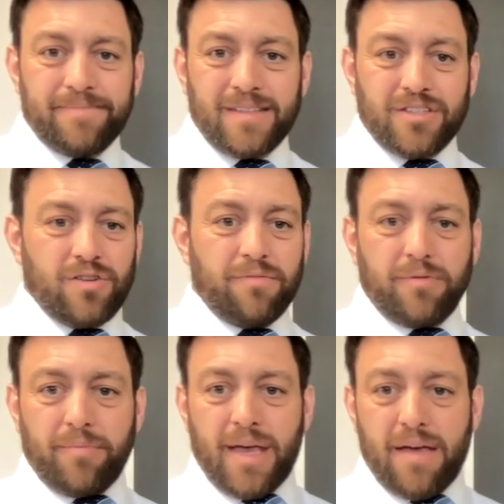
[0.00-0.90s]

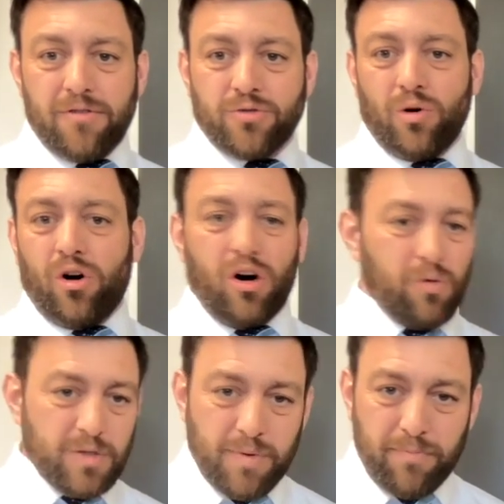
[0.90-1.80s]
disruptive behaviors will
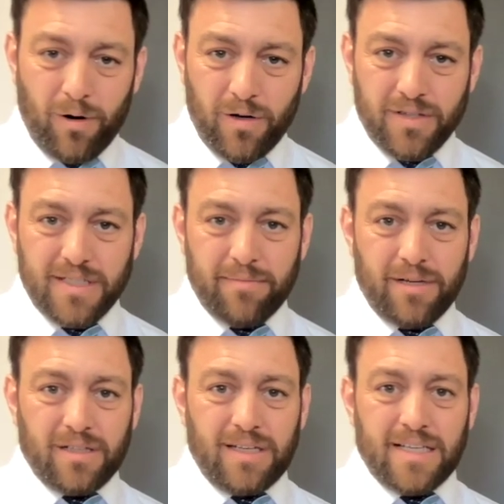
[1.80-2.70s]
always be part of the
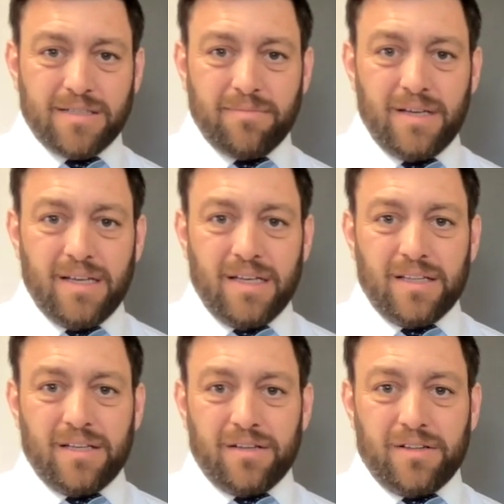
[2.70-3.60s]
seminary classroom.
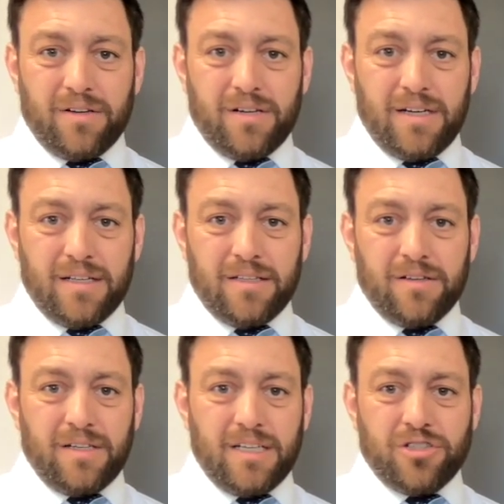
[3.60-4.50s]

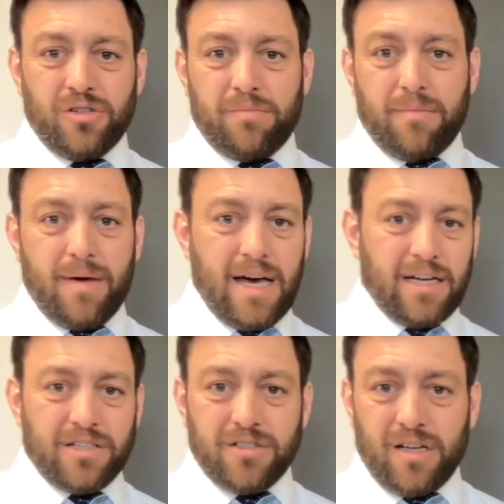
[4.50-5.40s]
They're an issue to be
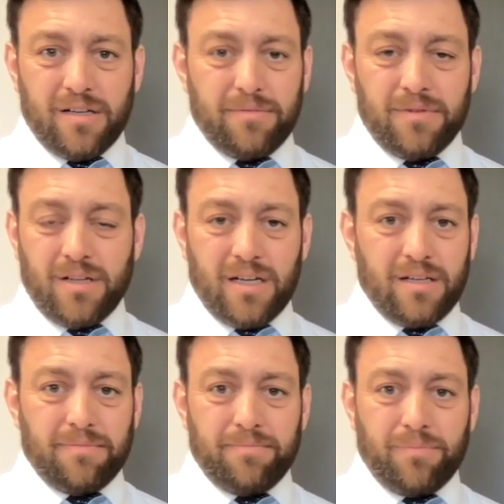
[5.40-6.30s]
managed, not
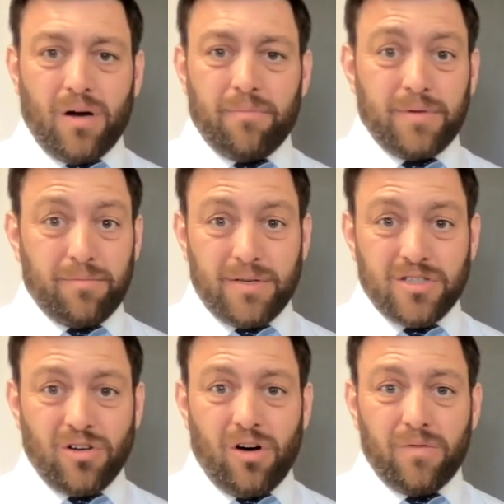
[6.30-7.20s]
a problem to be
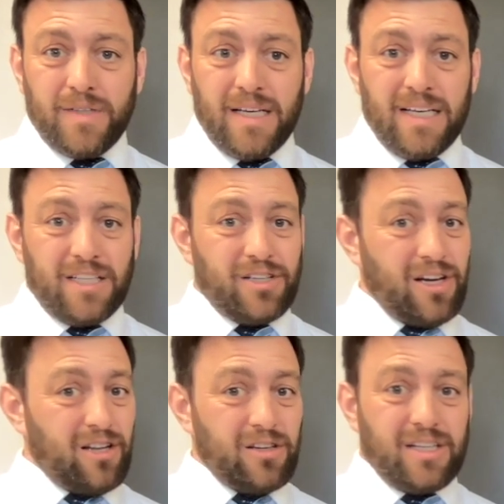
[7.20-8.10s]
solved. You
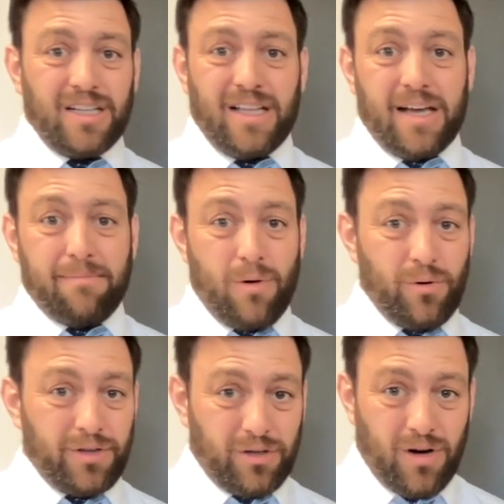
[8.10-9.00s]
got to look at it like
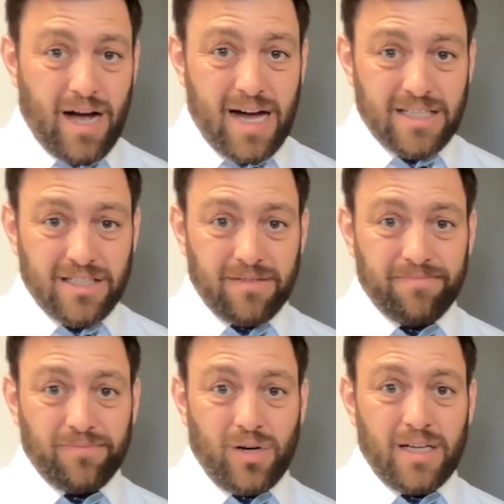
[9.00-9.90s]
mowing the grass,
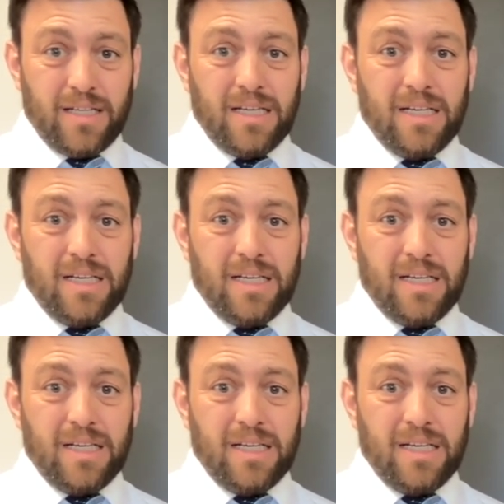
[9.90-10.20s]
right?